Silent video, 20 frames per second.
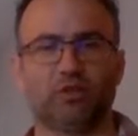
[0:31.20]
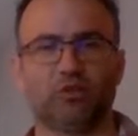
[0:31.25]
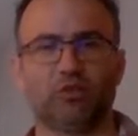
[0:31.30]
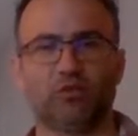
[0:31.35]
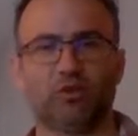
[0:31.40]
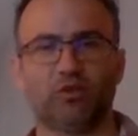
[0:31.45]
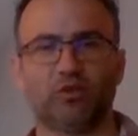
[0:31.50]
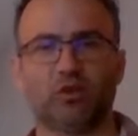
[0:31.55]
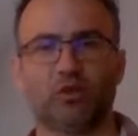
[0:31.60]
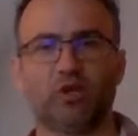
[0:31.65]

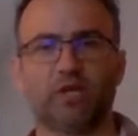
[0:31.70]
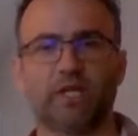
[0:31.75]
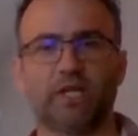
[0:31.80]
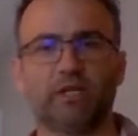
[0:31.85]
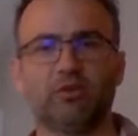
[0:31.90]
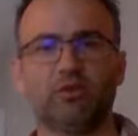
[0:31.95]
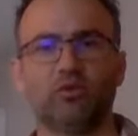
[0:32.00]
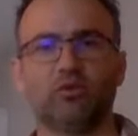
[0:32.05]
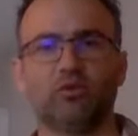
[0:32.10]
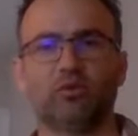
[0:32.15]
When you log
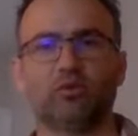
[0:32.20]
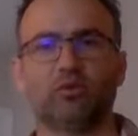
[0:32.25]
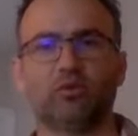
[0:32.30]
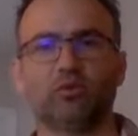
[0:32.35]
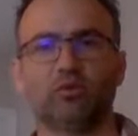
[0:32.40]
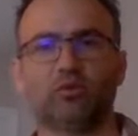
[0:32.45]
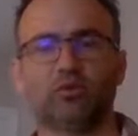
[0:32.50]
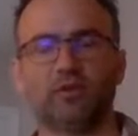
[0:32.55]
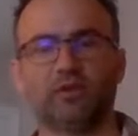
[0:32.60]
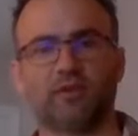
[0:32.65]
in,
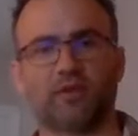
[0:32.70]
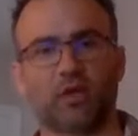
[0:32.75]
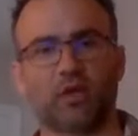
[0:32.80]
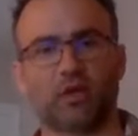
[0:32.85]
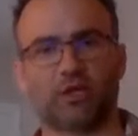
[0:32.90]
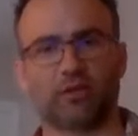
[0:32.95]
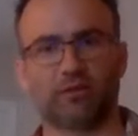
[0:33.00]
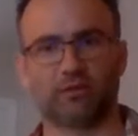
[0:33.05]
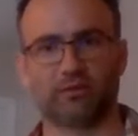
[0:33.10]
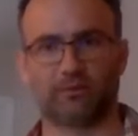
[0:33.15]
you
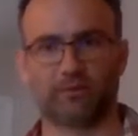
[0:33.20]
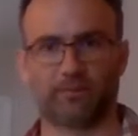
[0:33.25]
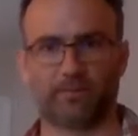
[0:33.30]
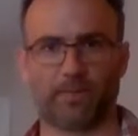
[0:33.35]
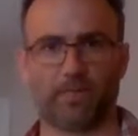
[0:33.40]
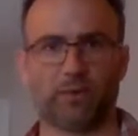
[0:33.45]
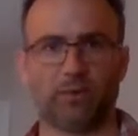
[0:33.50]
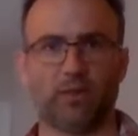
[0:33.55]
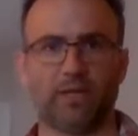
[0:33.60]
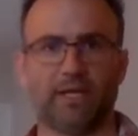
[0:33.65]

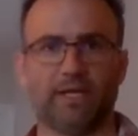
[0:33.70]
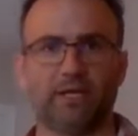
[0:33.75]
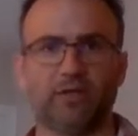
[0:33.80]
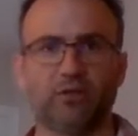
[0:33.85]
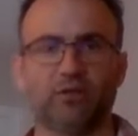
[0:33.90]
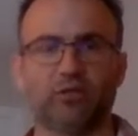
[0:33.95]
land